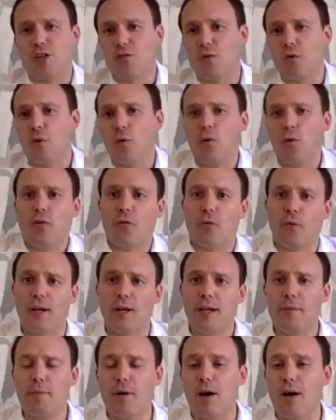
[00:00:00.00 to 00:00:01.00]
for all
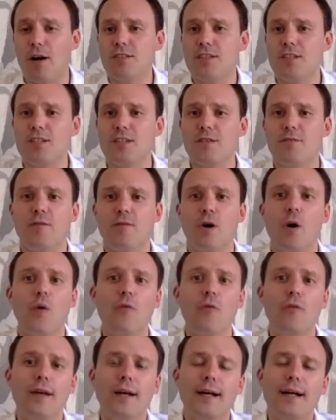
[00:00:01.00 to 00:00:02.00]
three parties
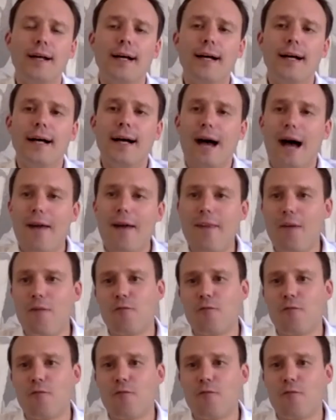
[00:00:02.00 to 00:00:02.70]
involved. And then